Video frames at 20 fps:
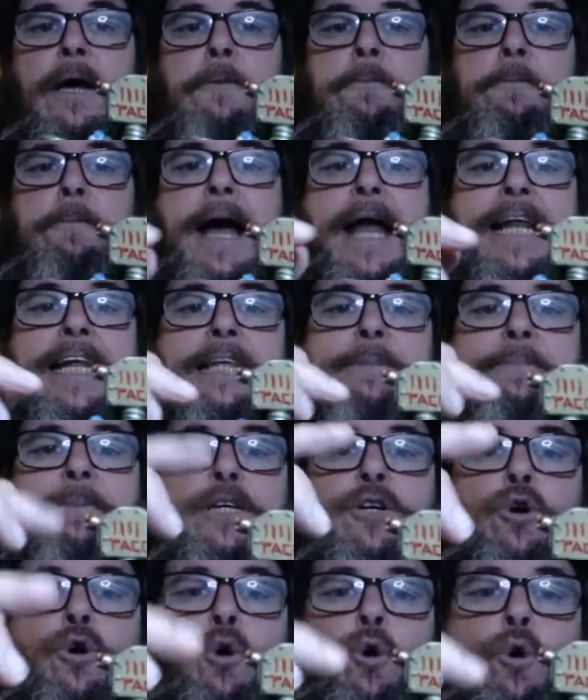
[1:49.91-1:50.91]
mainly
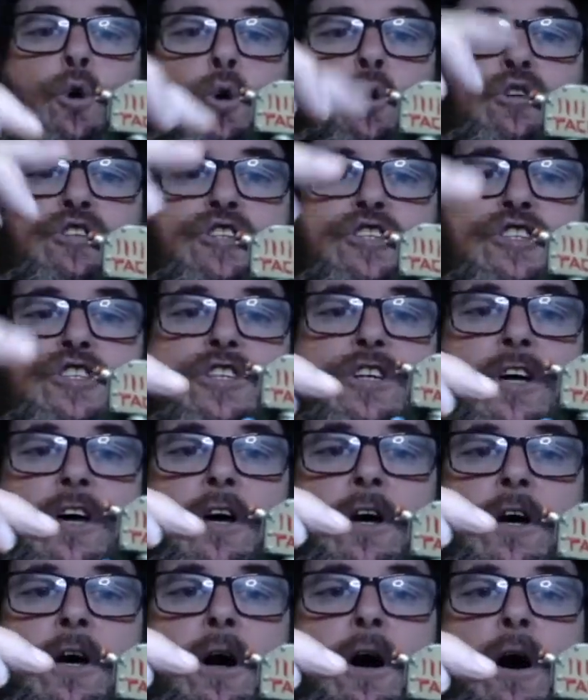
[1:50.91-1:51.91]
because
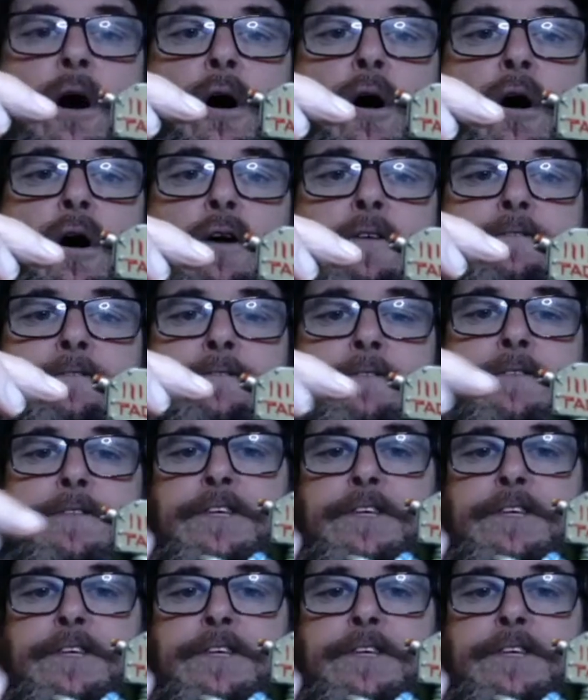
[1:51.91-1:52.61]
of